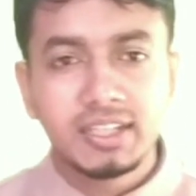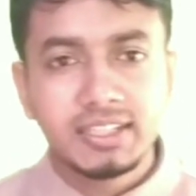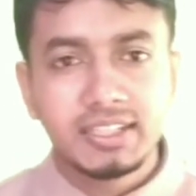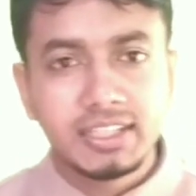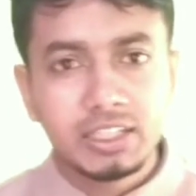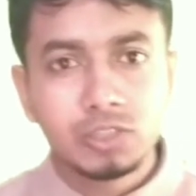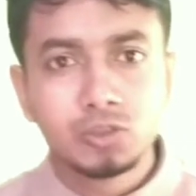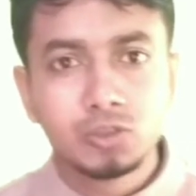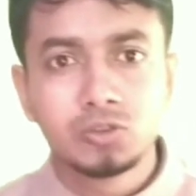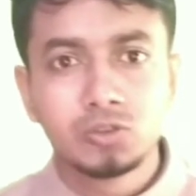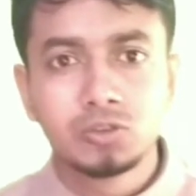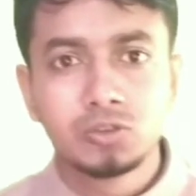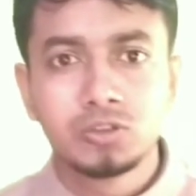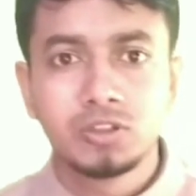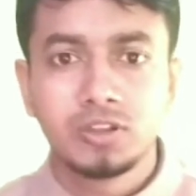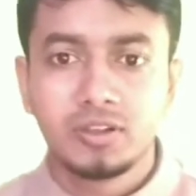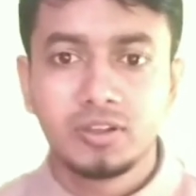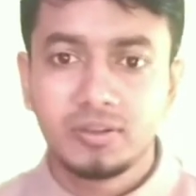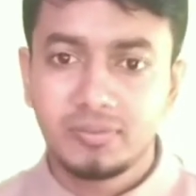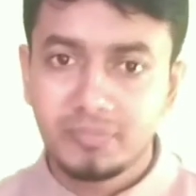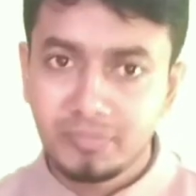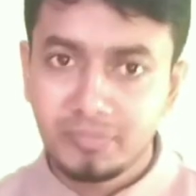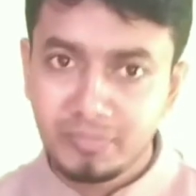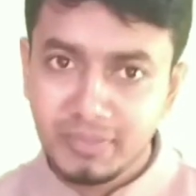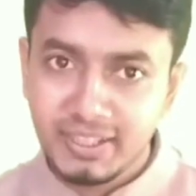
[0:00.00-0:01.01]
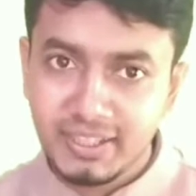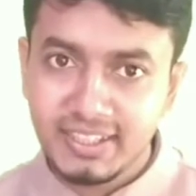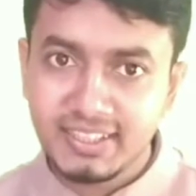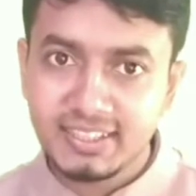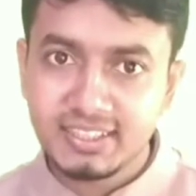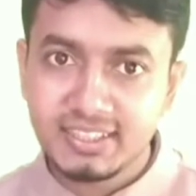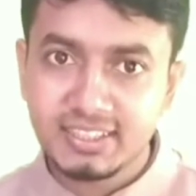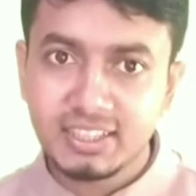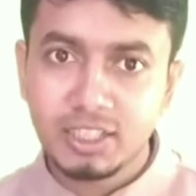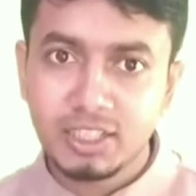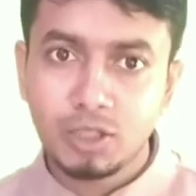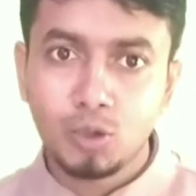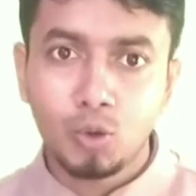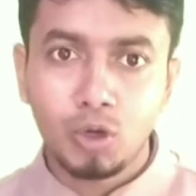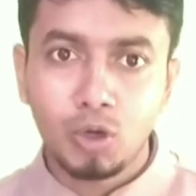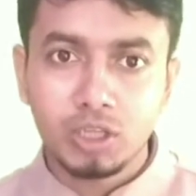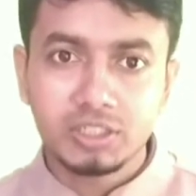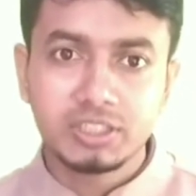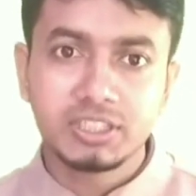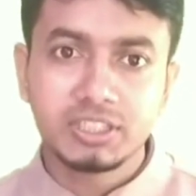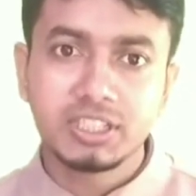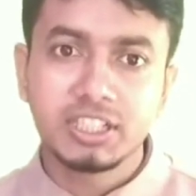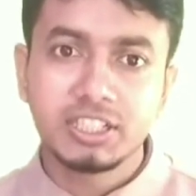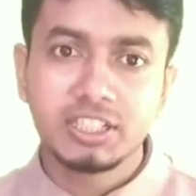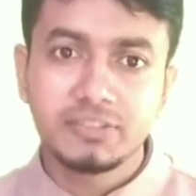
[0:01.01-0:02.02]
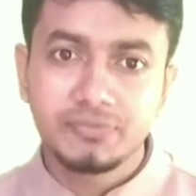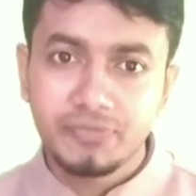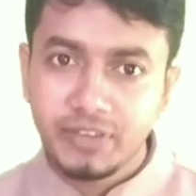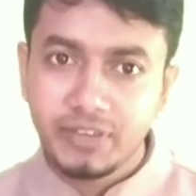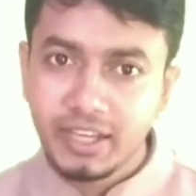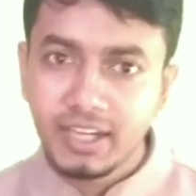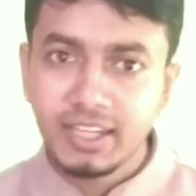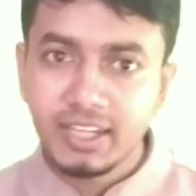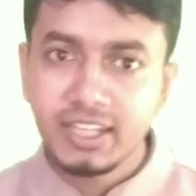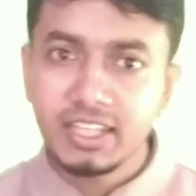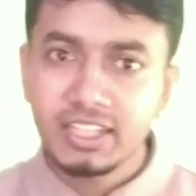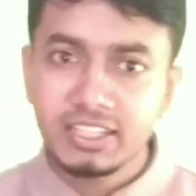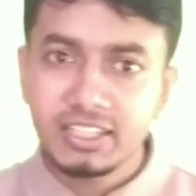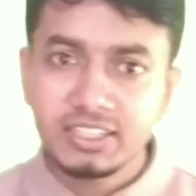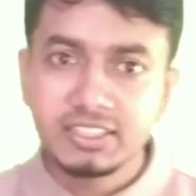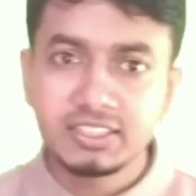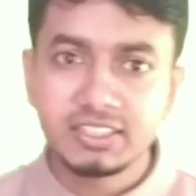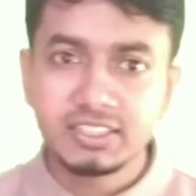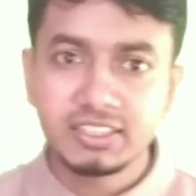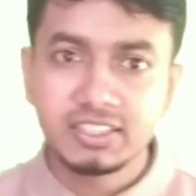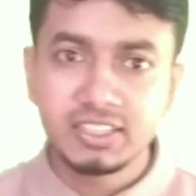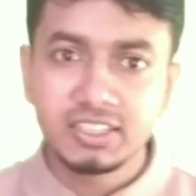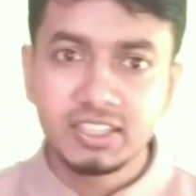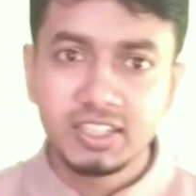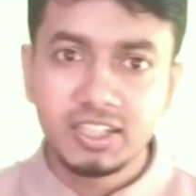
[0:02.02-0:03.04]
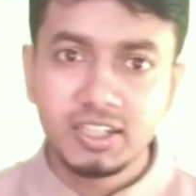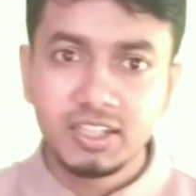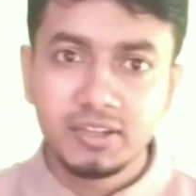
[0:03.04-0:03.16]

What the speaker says: You, me, watching it very easy,